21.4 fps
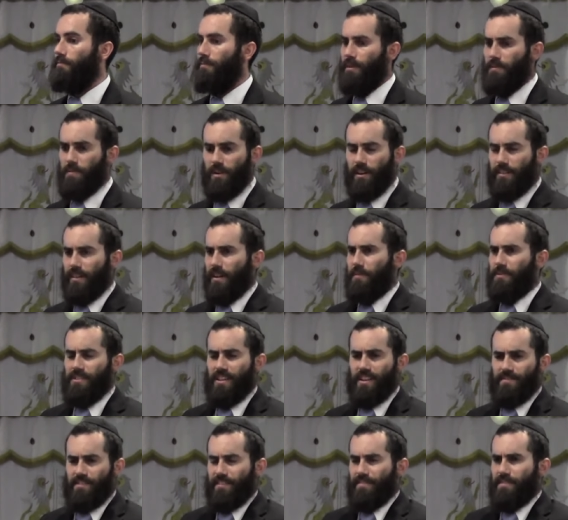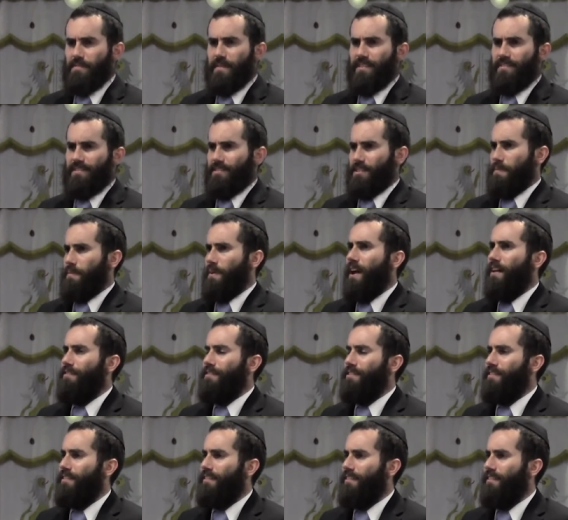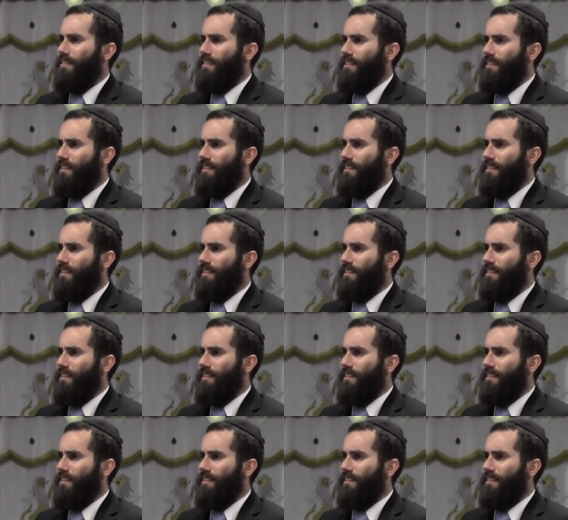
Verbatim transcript: Meanwhile, that was never even meant as a prophecy.